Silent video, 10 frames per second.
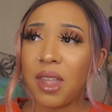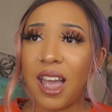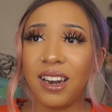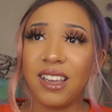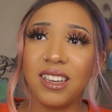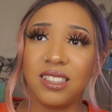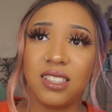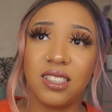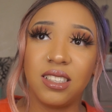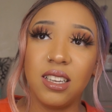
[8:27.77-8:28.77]
and it
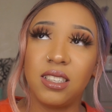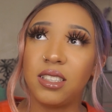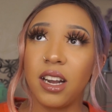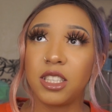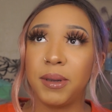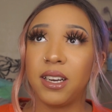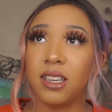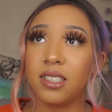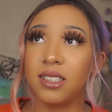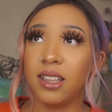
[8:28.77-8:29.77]
sucks
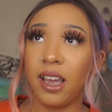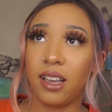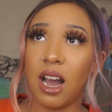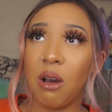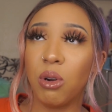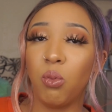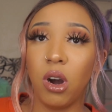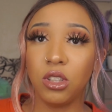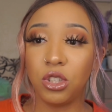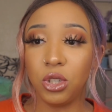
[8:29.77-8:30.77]
because like I would
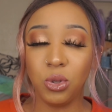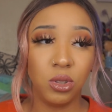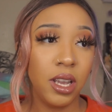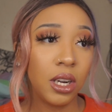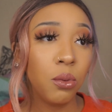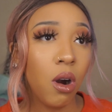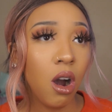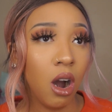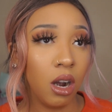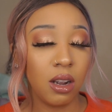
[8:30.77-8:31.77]
want to take a
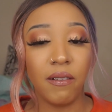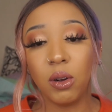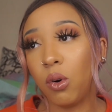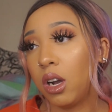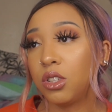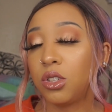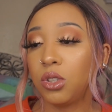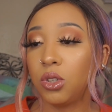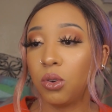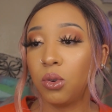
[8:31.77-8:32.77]
walk, I would want
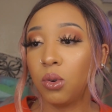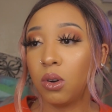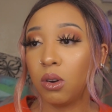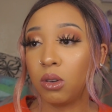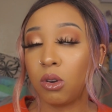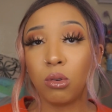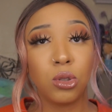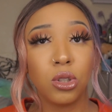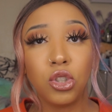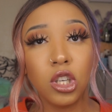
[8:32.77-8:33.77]
to go
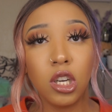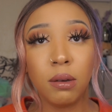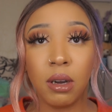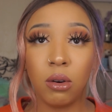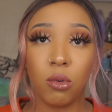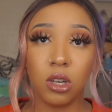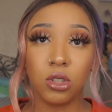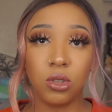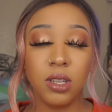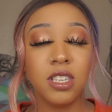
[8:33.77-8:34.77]
to the gym, I would want
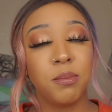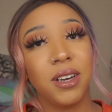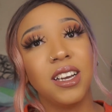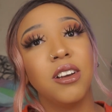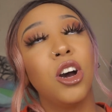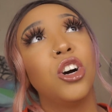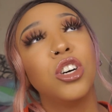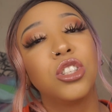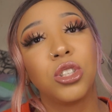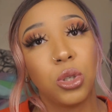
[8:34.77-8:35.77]
to do this, but it
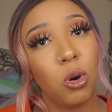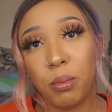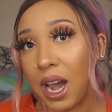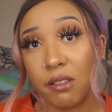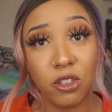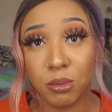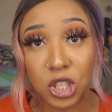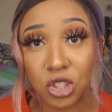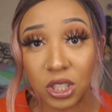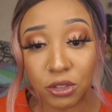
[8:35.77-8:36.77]
hurts so bad for me
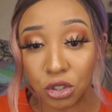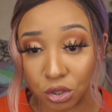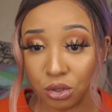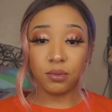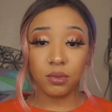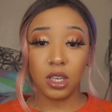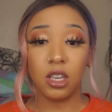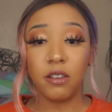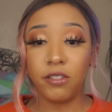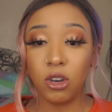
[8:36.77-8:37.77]
to even do.
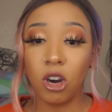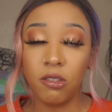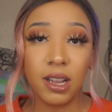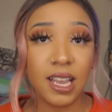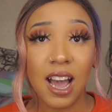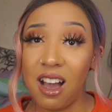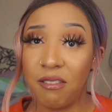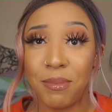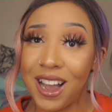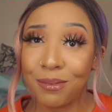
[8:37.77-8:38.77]
If you already
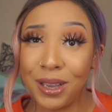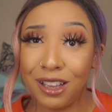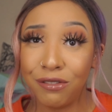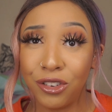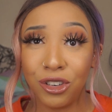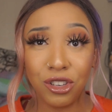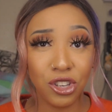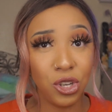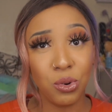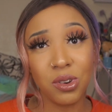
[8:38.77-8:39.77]
have back pain, for
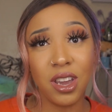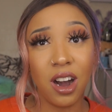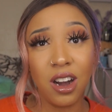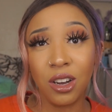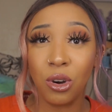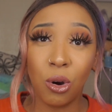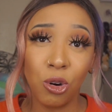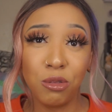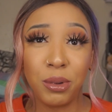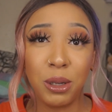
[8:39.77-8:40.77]
you young
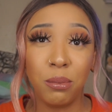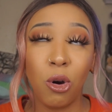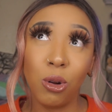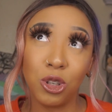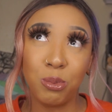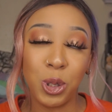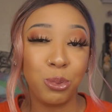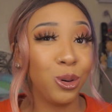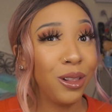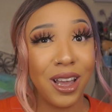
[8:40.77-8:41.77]
or older
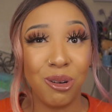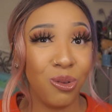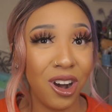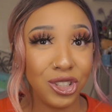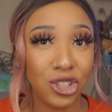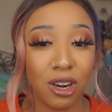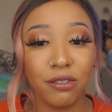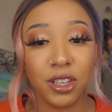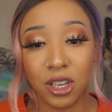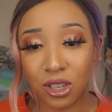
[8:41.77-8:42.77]
people that watch our
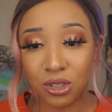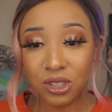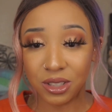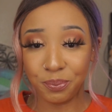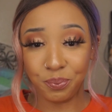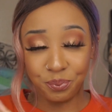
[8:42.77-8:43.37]
videos,